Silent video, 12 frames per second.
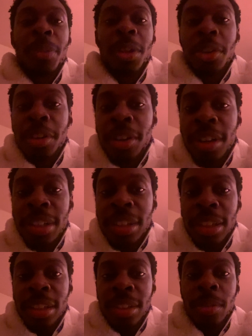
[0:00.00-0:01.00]
you're going to
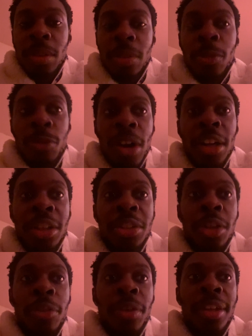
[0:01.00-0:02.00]
find
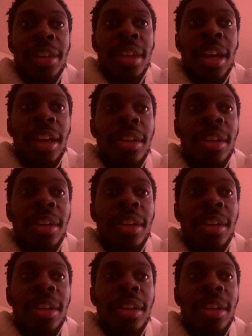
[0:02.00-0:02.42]
yourself in that,